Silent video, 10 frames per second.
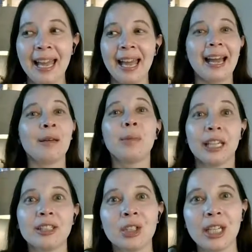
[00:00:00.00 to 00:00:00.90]
And
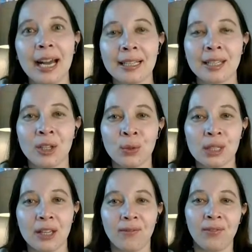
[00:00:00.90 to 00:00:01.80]
plus she has those
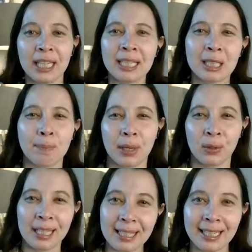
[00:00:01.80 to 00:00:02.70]
fitness
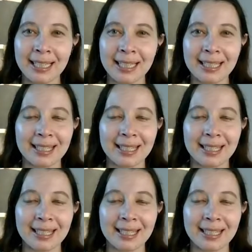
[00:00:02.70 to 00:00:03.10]
bonus days.